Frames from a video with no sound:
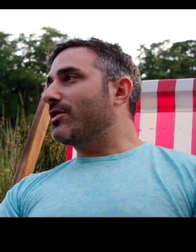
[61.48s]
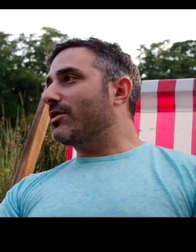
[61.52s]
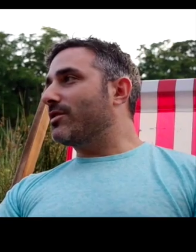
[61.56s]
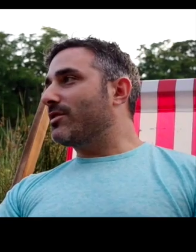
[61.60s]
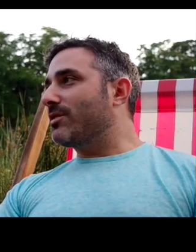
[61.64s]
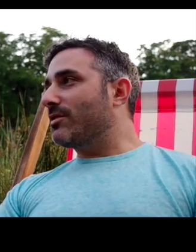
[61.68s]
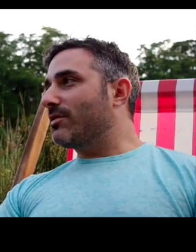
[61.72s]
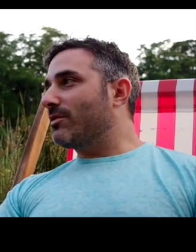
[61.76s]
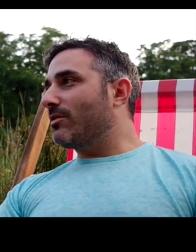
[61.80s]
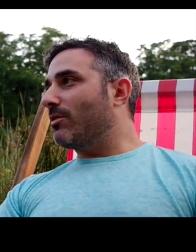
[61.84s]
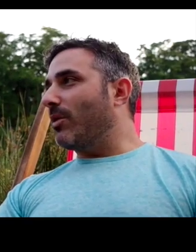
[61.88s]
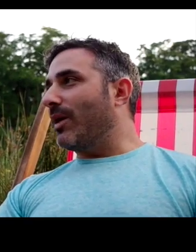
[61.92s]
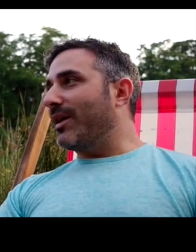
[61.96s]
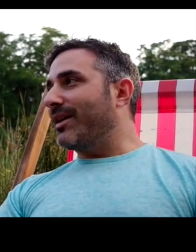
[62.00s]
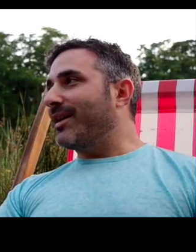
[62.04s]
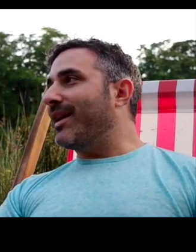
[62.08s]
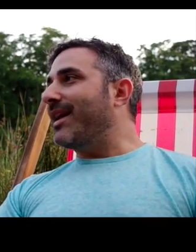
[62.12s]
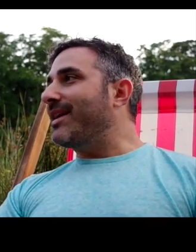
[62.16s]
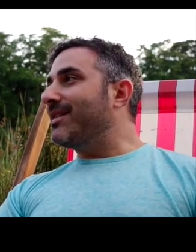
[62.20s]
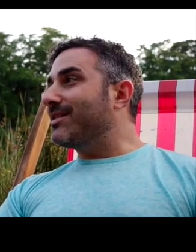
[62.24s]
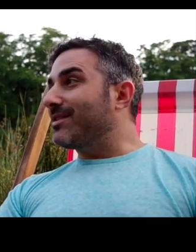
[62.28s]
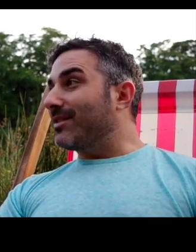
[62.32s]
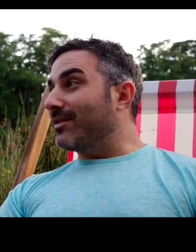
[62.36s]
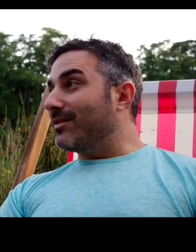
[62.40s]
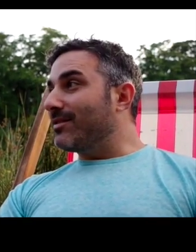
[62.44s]
just quite
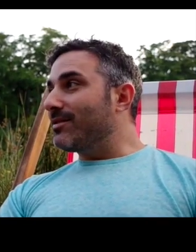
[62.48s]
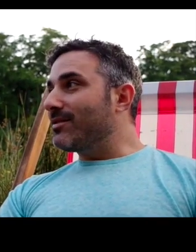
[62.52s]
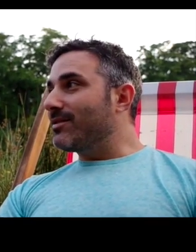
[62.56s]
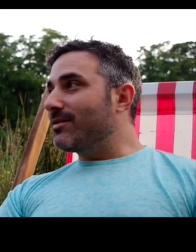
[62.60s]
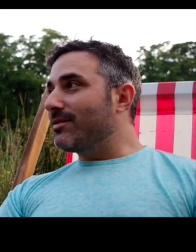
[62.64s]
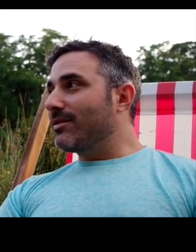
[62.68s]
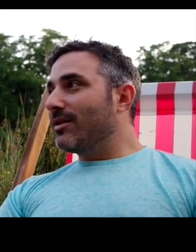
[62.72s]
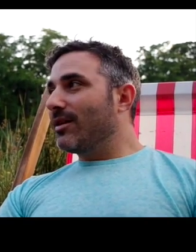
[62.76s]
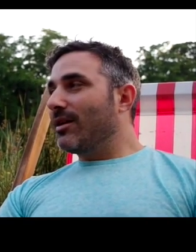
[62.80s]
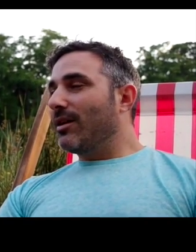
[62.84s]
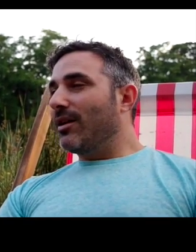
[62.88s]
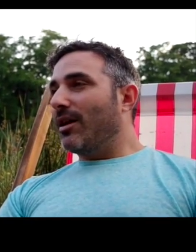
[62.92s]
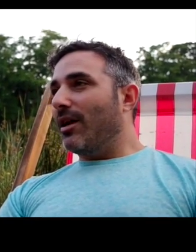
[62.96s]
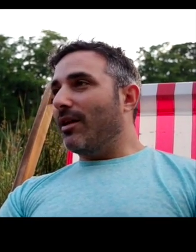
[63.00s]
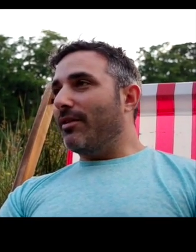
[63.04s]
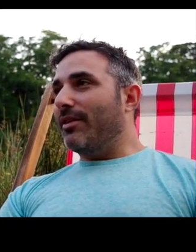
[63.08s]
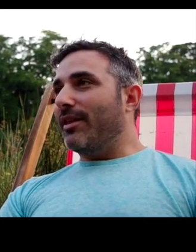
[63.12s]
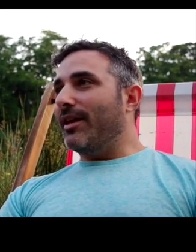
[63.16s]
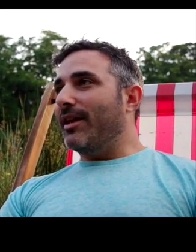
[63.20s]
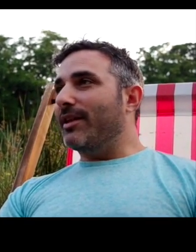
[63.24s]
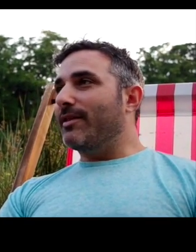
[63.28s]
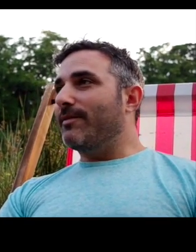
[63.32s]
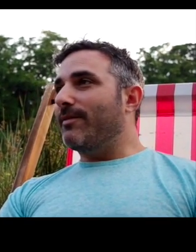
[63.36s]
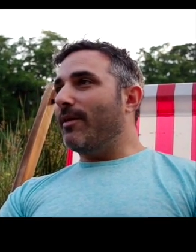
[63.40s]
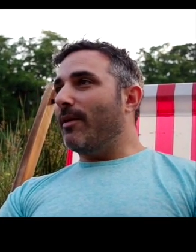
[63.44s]
nascent, I
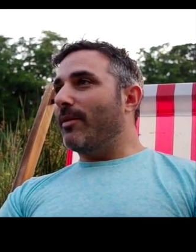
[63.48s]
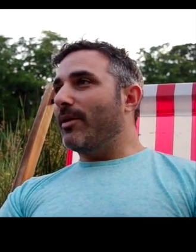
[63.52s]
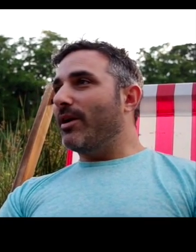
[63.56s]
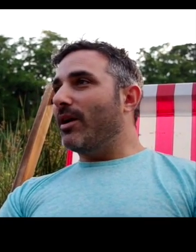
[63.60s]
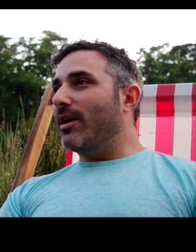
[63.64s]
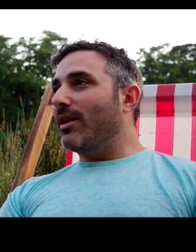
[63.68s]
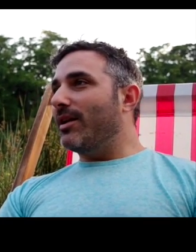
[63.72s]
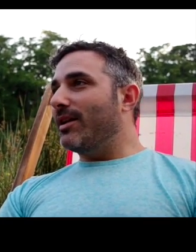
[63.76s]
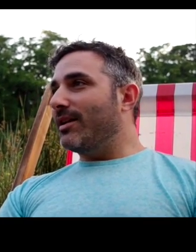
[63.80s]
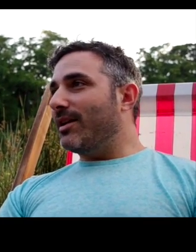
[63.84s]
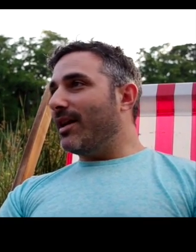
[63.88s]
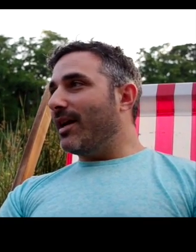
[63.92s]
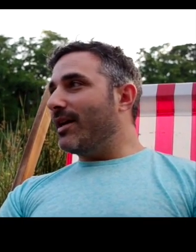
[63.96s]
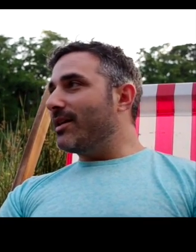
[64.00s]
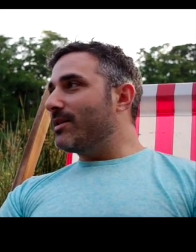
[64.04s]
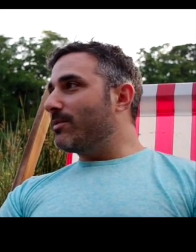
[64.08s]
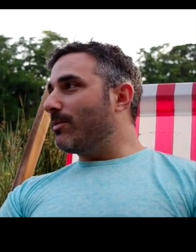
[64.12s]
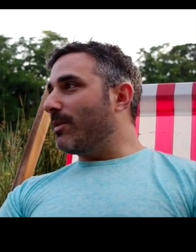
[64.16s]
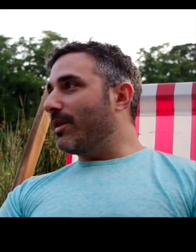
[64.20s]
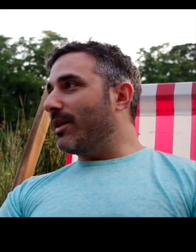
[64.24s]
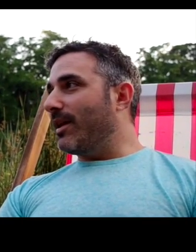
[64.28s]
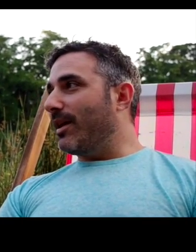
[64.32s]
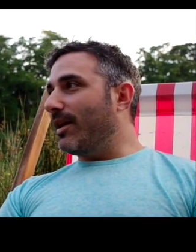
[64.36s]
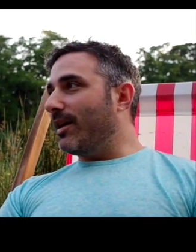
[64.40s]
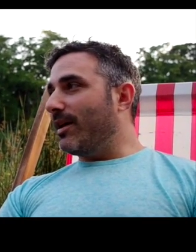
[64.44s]
think it's very early days
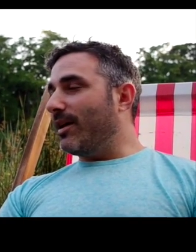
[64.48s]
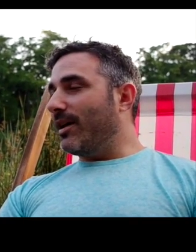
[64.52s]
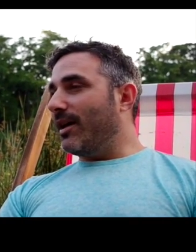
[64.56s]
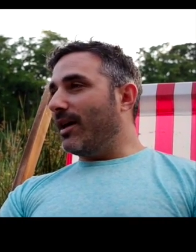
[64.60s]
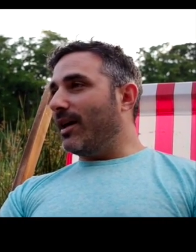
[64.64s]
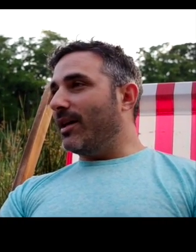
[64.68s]
with it,